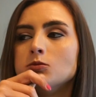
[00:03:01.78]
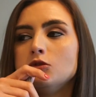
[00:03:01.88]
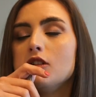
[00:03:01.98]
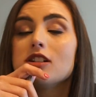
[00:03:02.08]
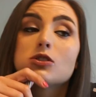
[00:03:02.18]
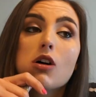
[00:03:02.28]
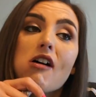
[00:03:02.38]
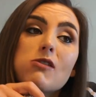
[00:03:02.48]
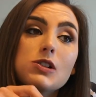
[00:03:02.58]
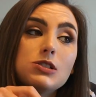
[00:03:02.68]
She thinks they're
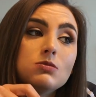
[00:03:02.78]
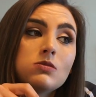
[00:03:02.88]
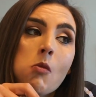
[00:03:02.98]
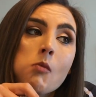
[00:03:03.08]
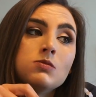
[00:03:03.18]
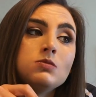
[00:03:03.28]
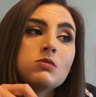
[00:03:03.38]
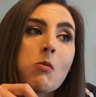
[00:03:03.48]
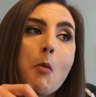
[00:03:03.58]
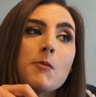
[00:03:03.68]
ugly.
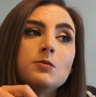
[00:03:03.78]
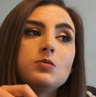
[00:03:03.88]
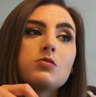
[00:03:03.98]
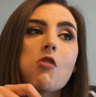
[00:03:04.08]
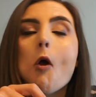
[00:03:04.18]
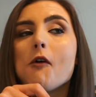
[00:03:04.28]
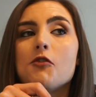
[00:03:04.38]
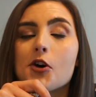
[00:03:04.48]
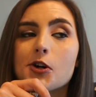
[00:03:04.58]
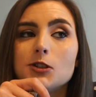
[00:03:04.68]
Not a
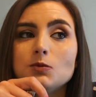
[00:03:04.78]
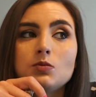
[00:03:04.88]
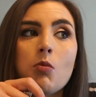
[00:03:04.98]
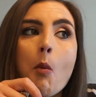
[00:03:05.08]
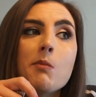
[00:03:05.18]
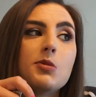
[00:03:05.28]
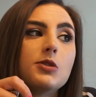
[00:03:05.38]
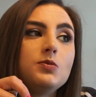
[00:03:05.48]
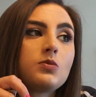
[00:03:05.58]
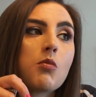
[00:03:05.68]
fart,
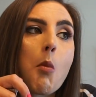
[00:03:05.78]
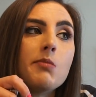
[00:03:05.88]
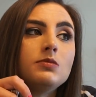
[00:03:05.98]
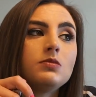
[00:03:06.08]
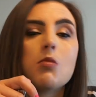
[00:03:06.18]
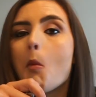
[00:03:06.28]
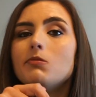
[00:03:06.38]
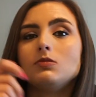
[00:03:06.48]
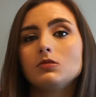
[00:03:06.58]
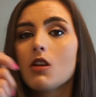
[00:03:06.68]
but
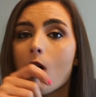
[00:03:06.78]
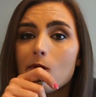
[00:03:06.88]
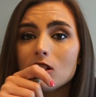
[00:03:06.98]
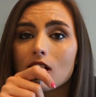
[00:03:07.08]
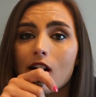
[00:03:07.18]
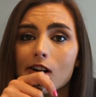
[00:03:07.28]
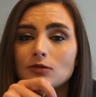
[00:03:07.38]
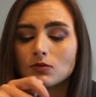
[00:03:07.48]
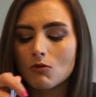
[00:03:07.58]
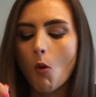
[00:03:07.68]
I don't really
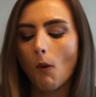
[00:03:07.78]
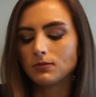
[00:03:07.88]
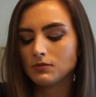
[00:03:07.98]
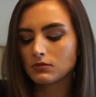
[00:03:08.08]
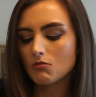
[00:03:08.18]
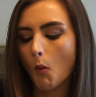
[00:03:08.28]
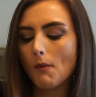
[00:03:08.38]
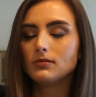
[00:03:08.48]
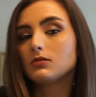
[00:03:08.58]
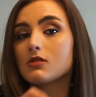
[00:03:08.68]
care.
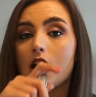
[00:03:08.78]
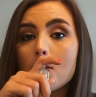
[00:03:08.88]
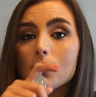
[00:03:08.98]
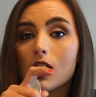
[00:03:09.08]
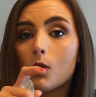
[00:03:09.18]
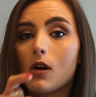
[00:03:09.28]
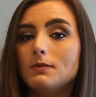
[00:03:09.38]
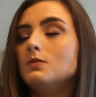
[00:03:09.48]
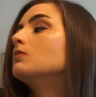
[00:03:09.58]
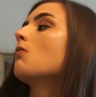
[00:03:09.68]
I'm a good
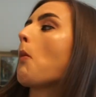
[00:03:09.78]
one.